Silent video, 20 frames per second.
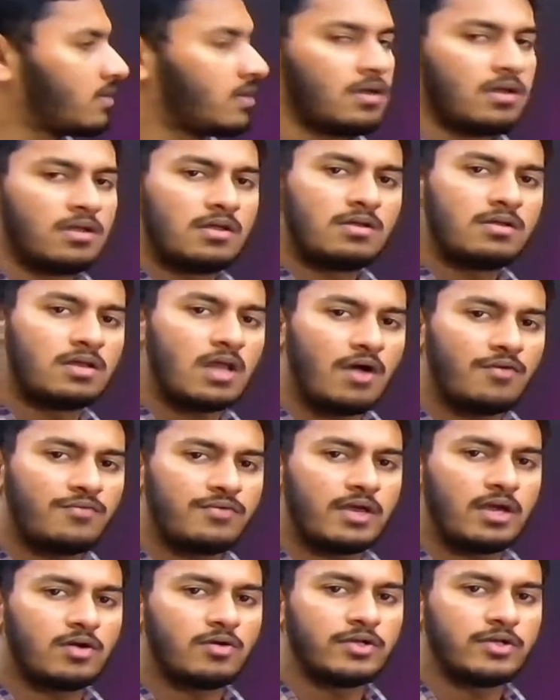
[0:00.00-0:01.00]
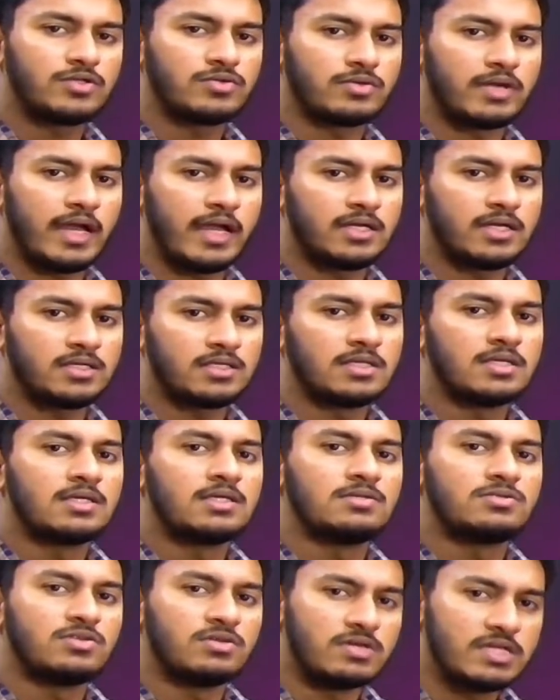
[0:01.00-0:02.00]
Now we are going to write
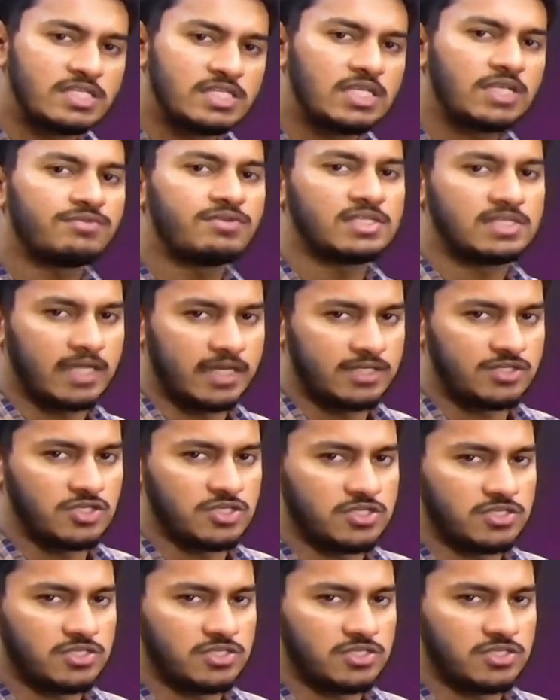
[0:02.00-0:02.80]
the receiver's address.